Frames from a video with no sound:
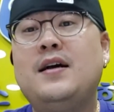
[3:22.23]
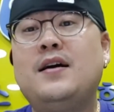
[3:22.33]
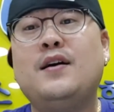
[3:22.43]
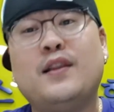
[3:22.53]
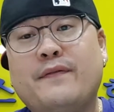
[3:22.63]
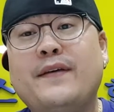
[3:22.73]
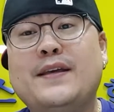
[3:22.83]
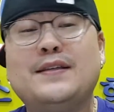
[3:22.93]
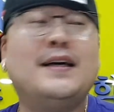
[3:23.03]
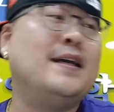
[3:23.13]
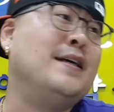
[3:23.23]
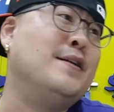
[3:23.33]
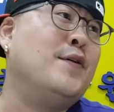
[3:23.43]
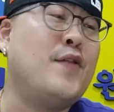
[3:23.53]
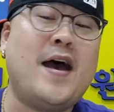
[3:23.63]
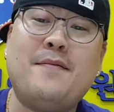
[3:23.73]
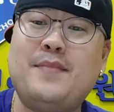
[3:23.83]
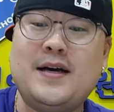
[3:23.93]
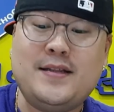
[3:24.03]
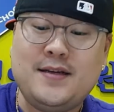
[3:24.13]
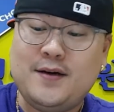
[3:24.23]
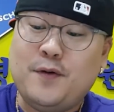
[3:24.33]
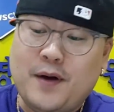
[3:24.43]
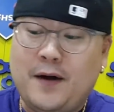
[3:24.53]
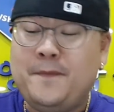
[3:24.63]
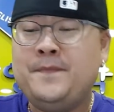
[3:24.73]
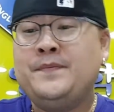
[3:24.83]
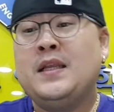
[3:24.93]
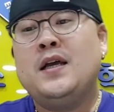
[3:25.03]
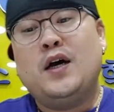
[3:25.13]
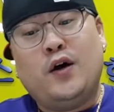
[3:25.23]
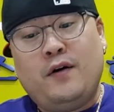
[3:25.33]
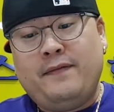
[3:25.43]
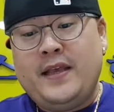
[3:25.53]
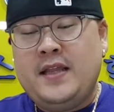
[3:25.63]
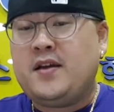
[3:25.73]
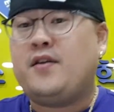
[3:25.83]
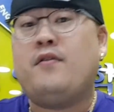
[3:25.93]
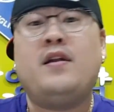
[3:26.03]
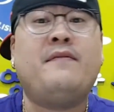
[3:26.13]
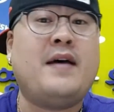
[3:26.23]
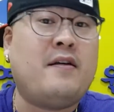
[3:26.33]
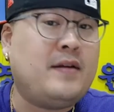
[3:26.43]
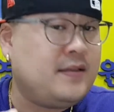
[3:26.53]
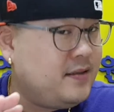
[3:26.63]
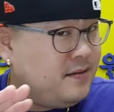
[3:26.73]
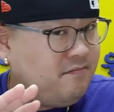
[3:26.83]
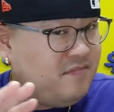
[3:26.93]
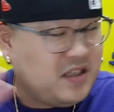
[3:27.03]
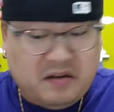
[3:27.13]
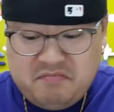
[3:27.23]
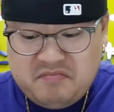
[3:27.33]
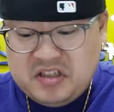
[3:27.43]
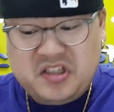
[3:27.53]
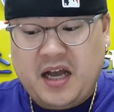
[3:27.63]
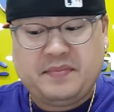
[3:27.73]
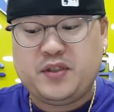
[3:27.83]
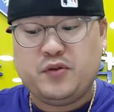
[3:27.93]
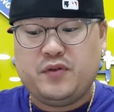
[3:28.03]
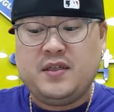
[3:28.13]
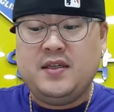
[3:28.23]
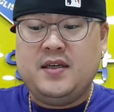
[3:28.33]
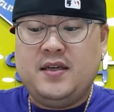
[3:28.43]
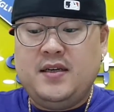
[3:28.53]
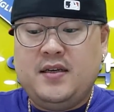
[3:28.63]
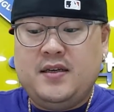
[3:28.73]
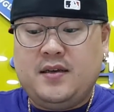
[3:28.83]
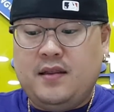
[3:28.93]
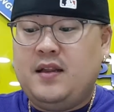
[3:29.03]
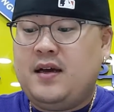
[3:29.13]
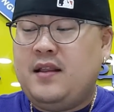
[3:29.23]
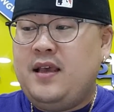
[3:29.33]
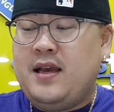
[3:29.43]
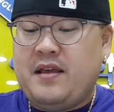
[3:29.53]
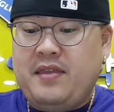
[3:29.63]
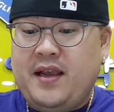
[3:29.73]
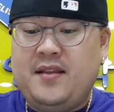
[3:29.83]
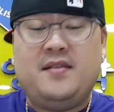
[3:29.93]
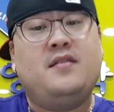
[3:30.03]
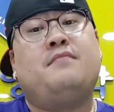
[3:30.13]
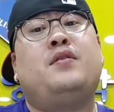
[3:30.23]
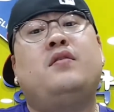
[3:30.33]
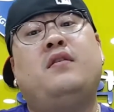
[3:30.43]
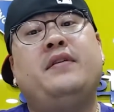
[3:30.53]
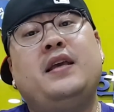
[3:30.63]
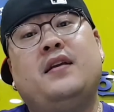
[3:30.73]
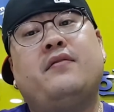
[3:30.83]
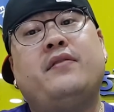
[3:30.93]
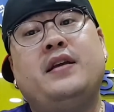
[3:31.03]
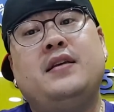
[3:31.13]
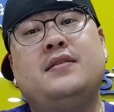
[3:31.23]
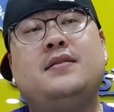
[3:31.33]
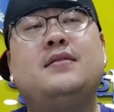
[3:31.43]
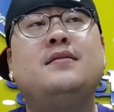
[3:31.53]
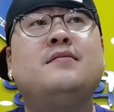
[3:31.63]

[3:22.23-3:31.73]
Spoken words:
ugly face. I know that, but oh well. Hopefully the coronavirus, it stops soon. Luckily, I think the number of increase